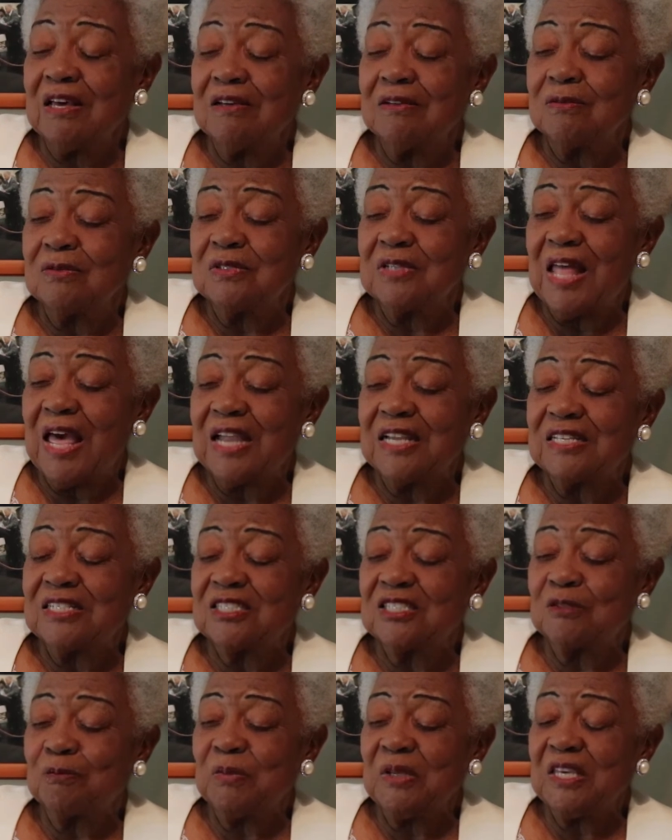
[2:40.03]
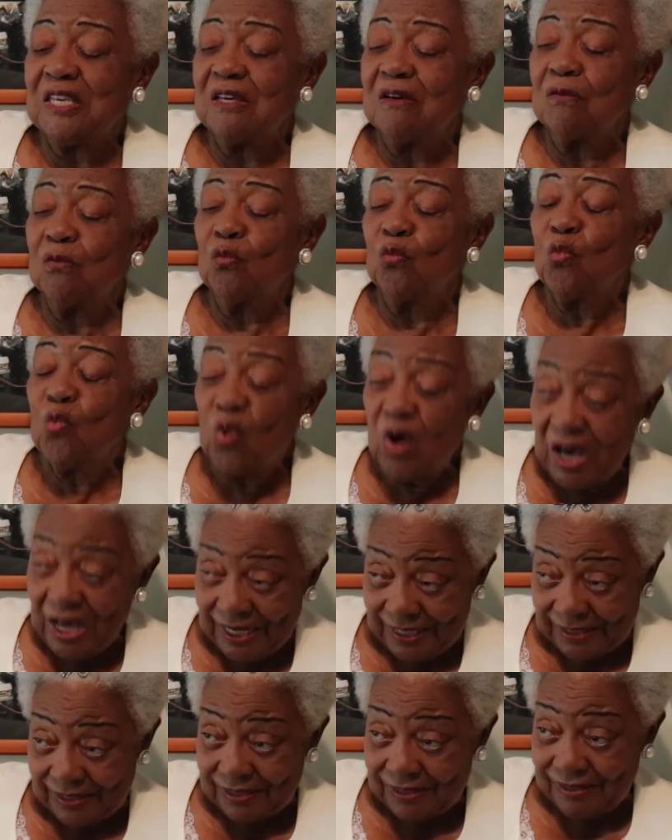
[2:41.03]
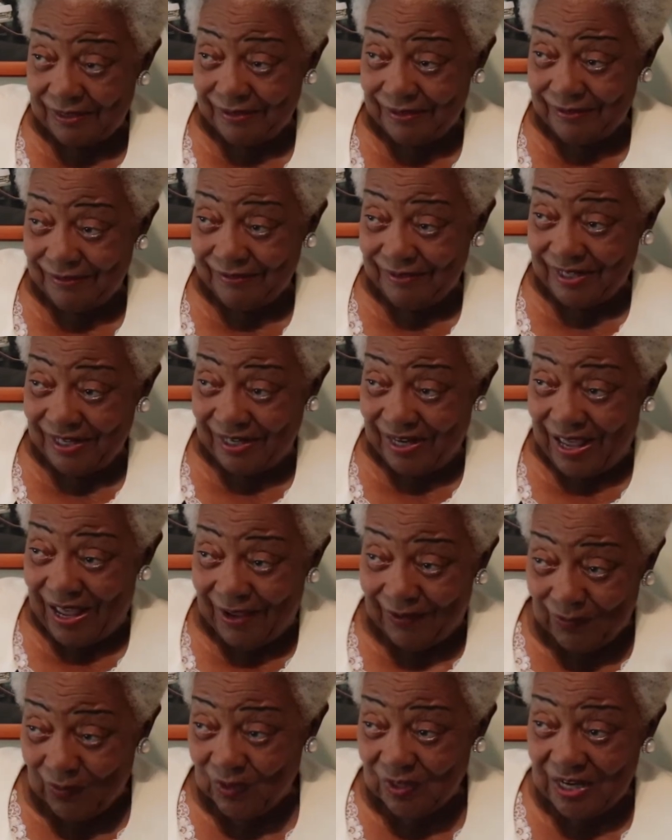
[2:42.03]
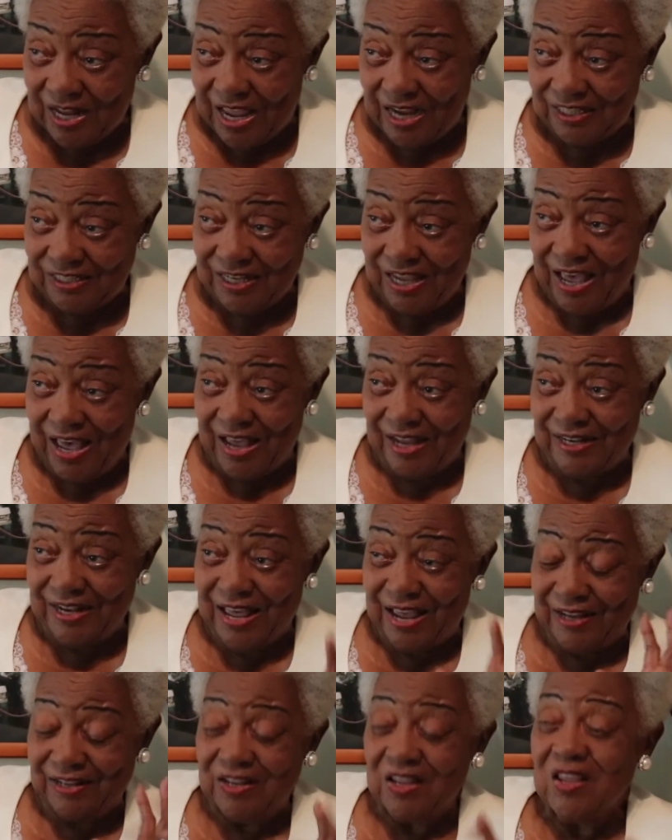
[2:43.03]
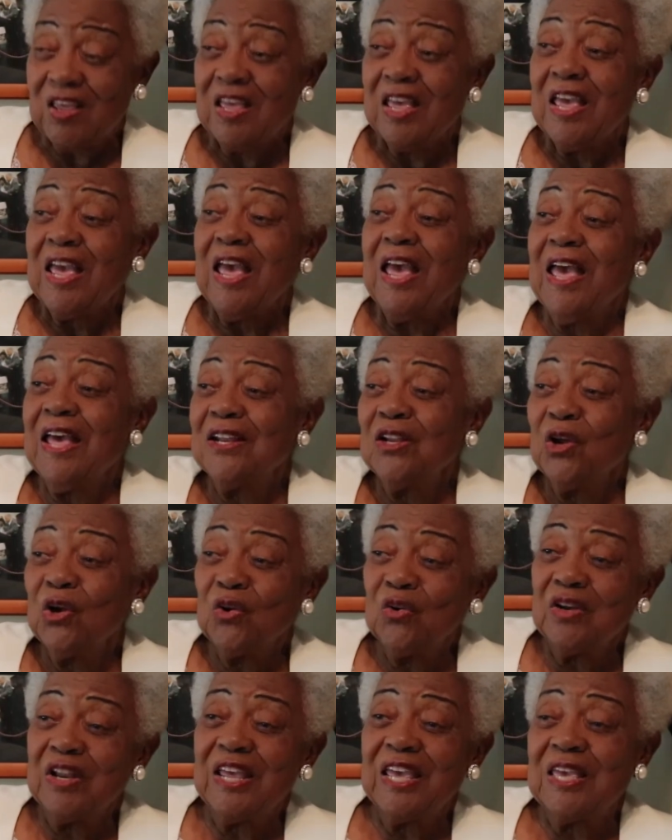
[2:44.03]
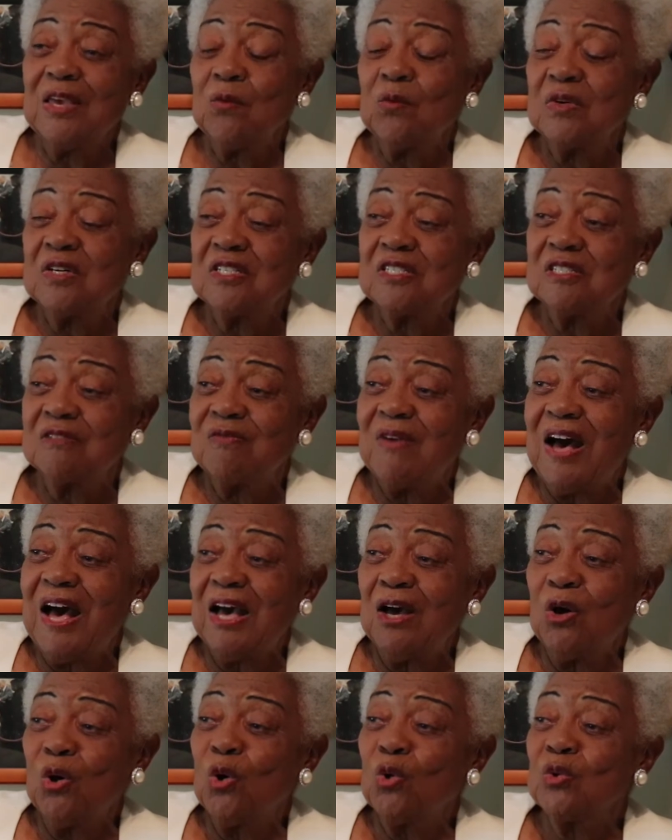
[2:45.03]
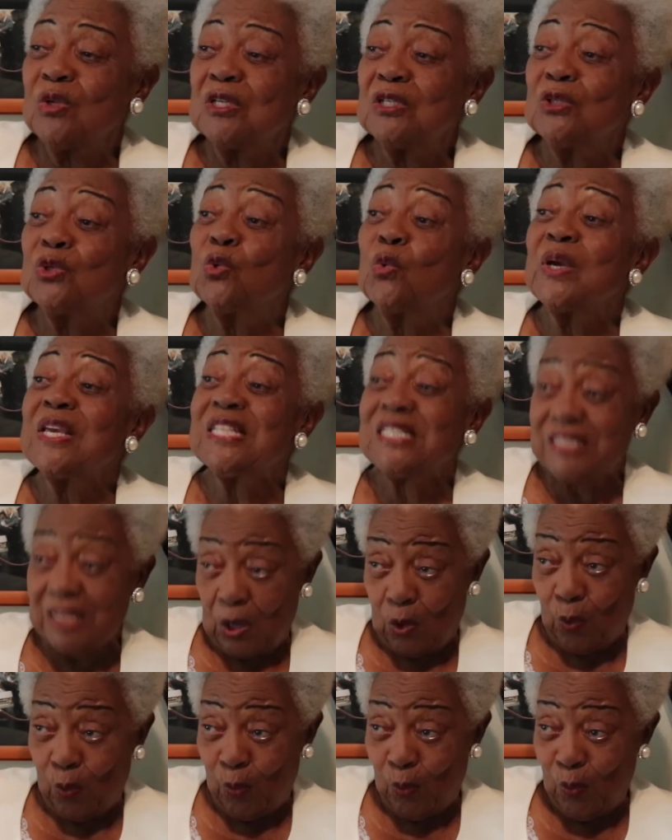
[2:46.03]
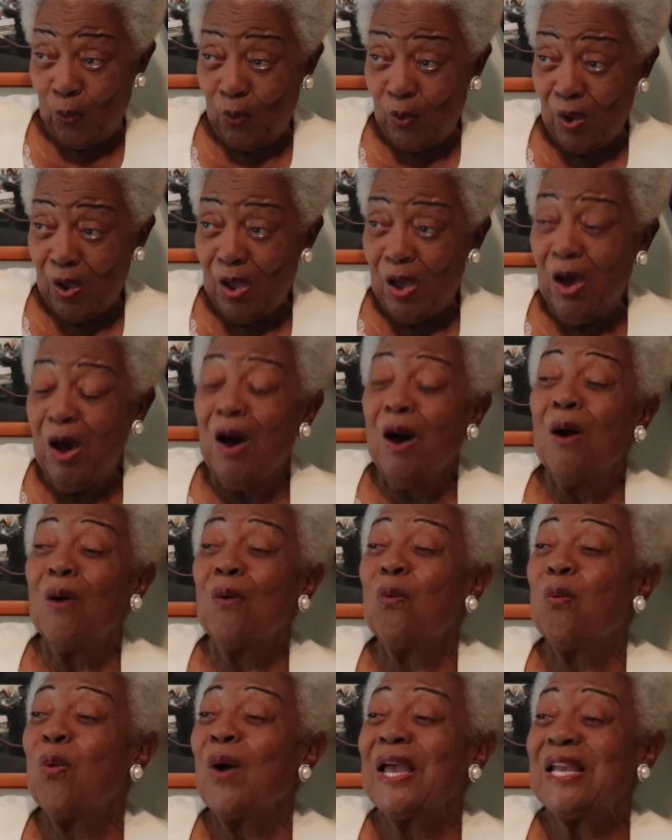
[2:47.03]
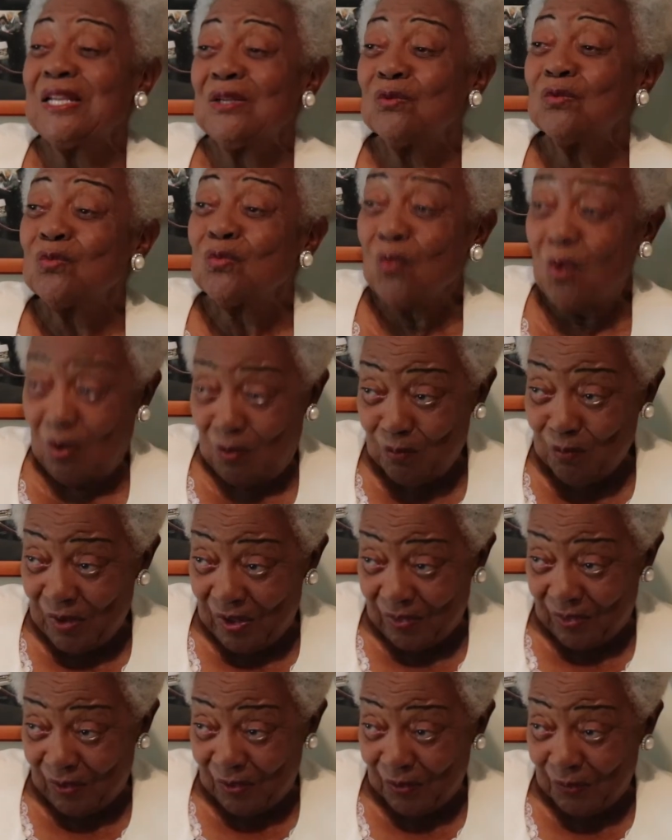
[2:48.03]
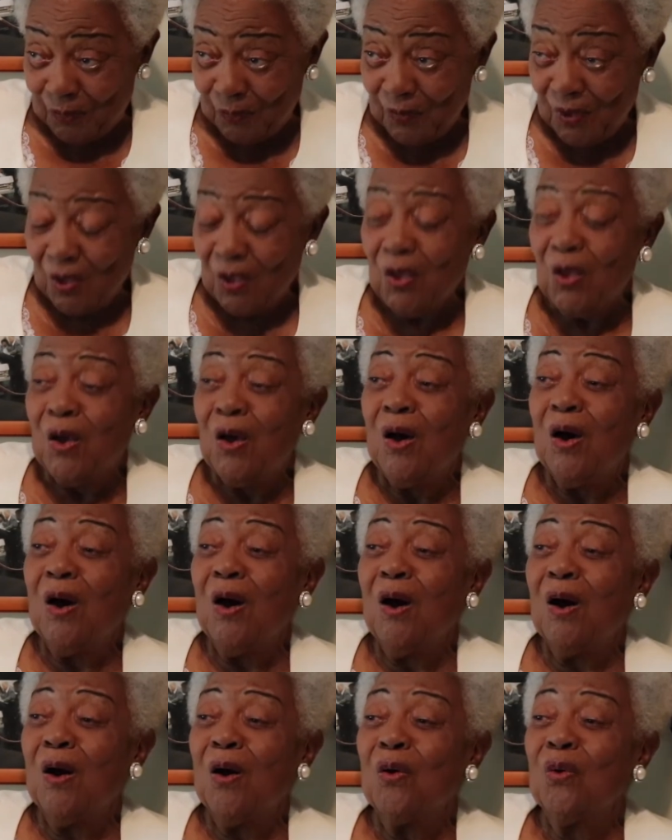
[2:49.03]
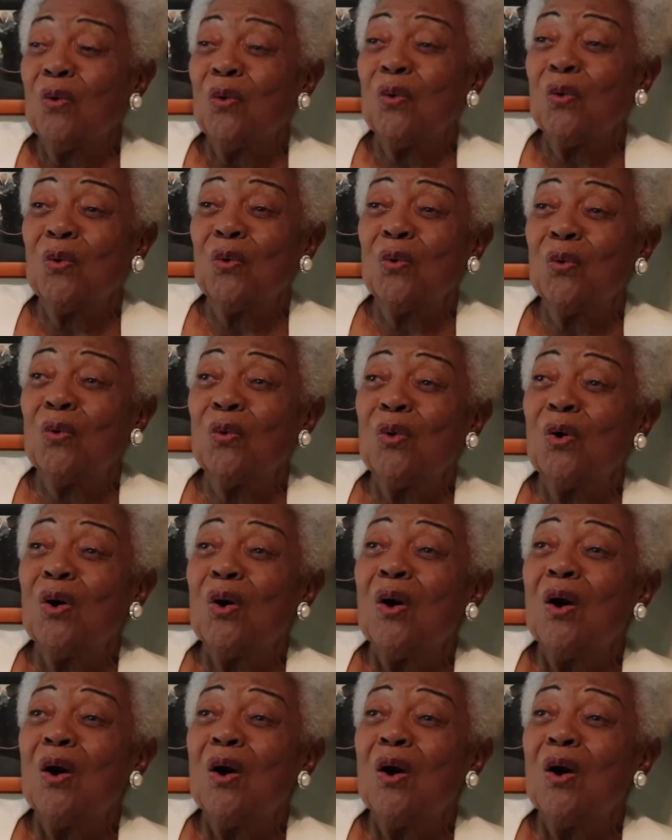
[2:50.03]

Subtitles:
would like to speak of one that I would like to highlight, and her name was Viola Louisville, a white mother who